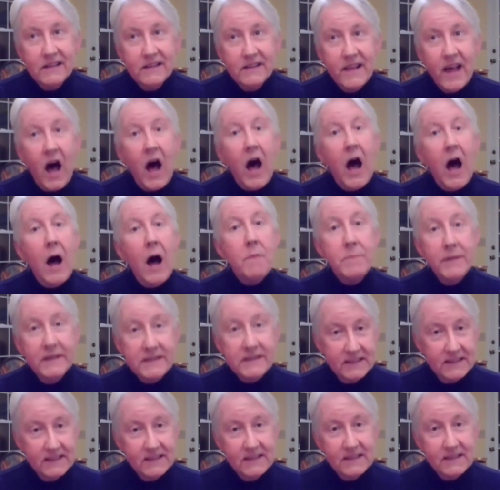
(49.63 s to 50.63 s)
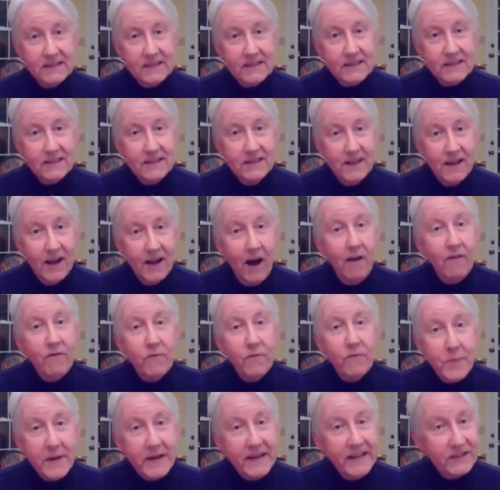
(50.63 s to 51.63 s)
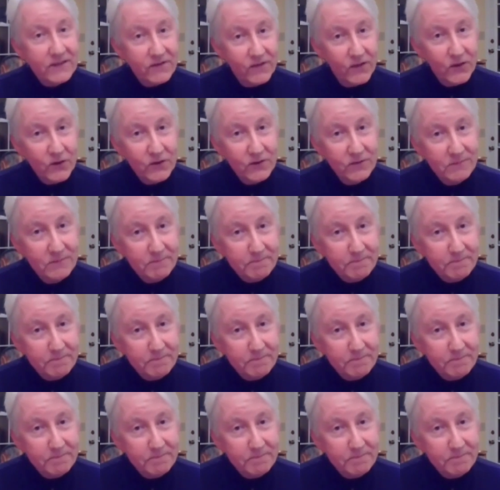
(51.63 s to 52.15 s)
the opposite of peaceful.